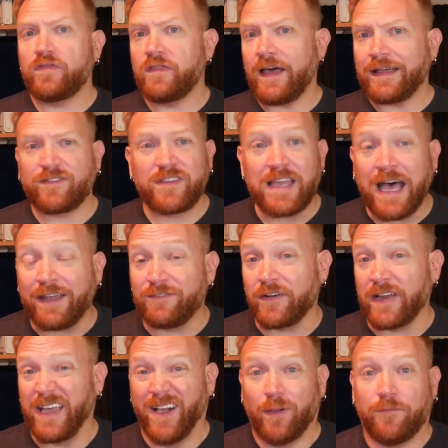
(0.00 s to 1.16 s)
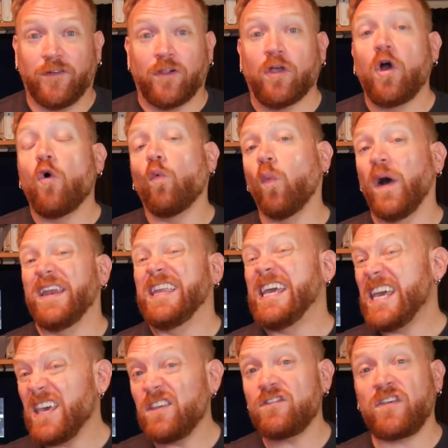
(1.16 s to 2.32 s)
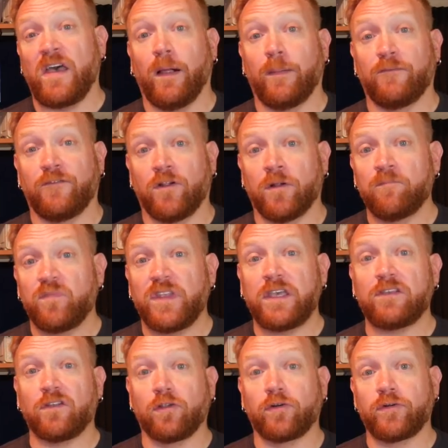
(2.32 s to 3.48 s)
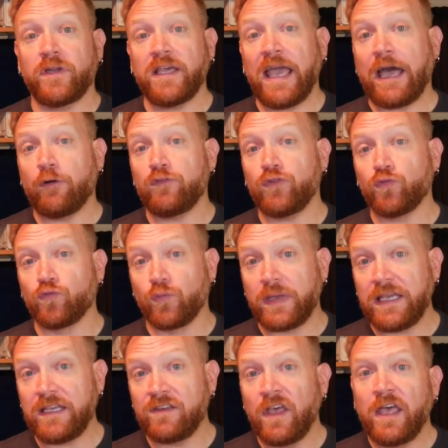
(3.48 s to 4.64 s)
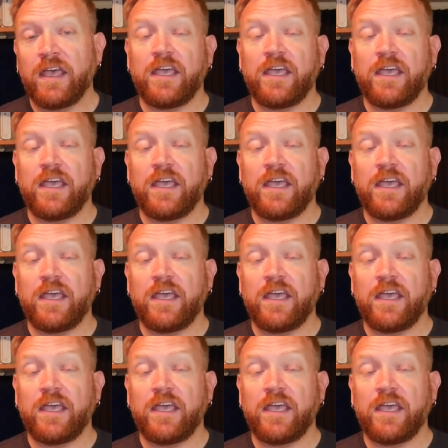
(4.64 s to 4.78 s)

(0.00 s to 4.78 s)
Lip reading: That's not very helpful. What is helpful is learning how to read,